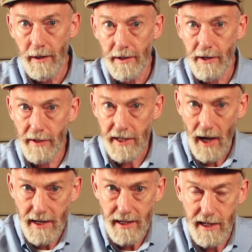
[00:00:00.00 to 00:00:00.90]
So in this
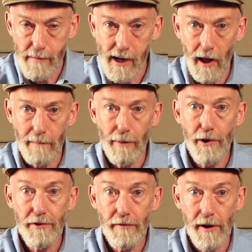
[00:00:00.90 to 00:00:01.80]
case, it's a bit like
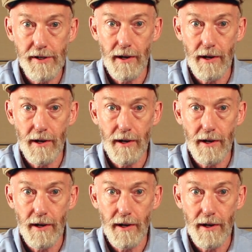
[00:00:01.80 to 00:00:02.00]
both of those